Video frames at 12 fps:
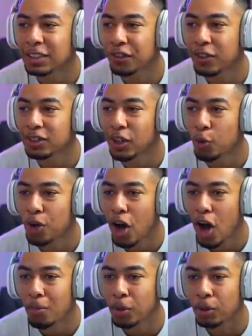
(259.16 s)
this feel so
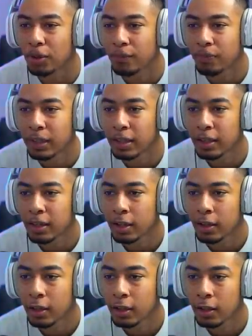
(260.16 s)
normal?
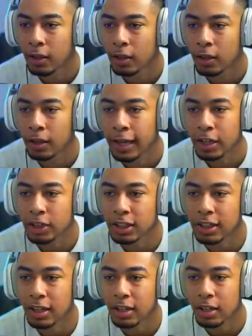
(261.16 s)
It
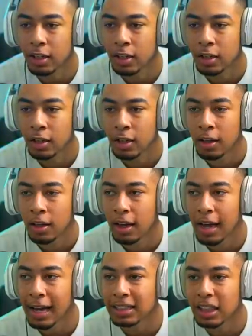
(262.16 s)
doesn't
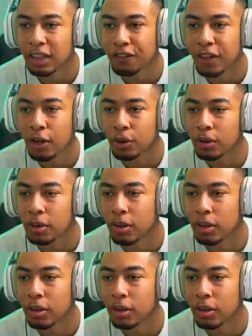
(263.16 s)
actually feel